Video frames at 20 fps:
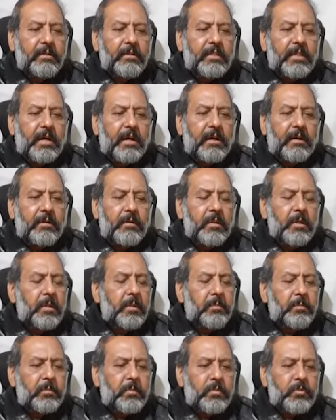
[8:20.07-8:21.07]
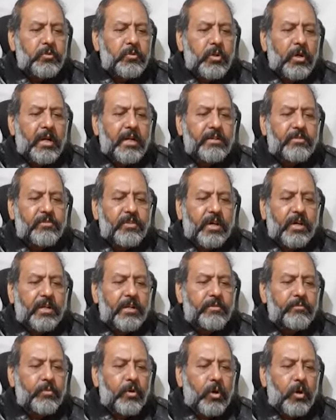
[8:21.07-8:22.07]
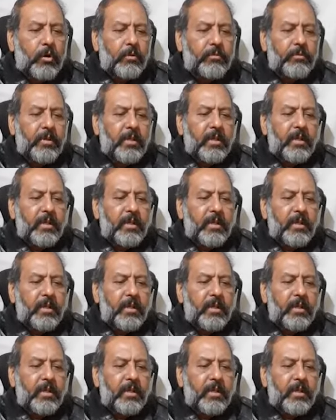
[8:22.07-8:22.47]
the joints are involved,